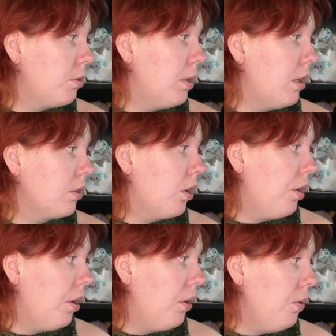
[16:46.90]
Yarn
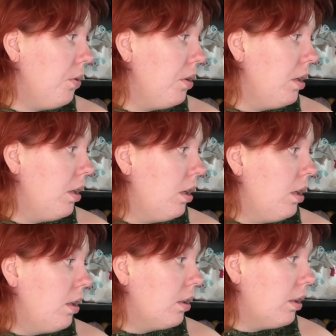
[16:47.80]
Co.
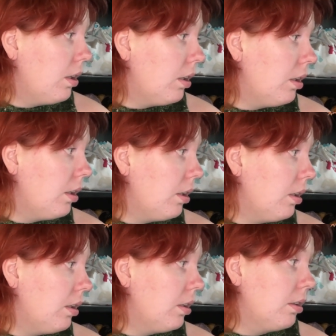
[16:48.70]

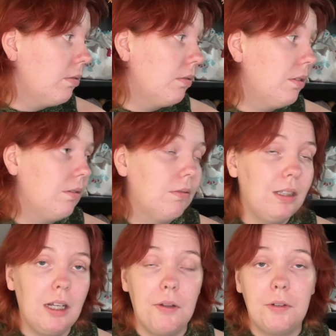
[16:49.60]
and the
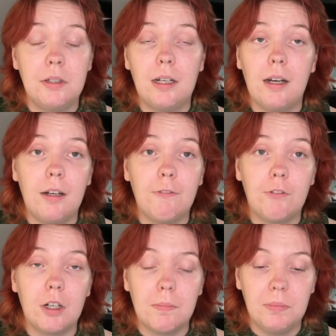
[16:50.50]
other 9
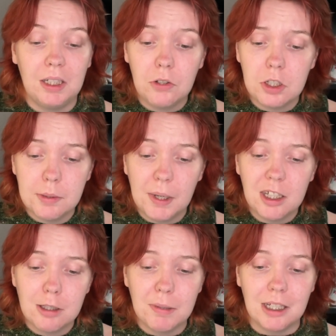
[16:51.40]
from Knitter's Box
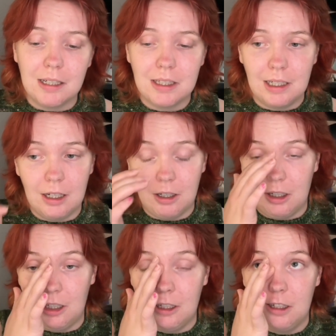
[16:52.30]
because they
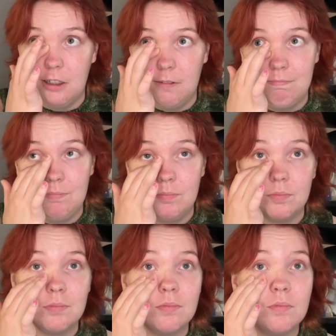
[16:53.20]
are
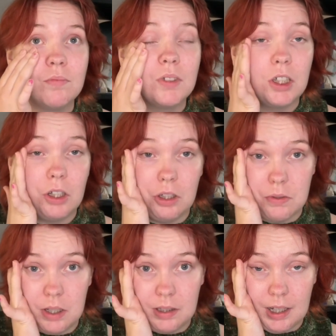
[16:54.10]

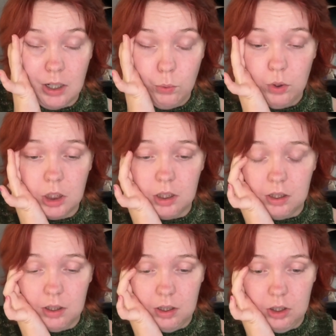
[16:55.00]
closing down, which
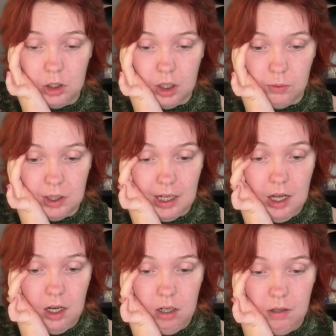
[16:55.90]
is so sad,
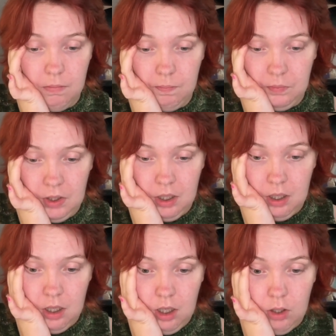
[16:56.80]

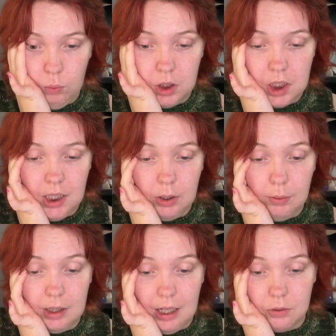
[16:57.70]
which equaled
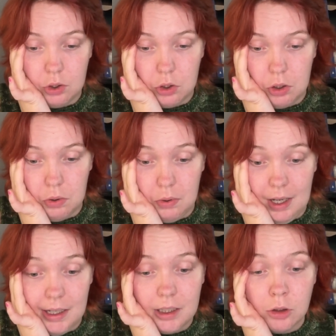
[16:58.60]
out to
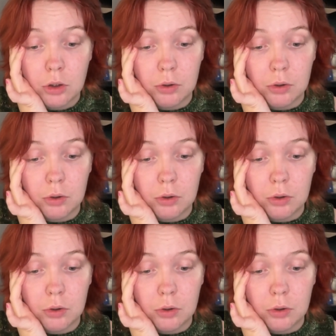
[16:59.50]
800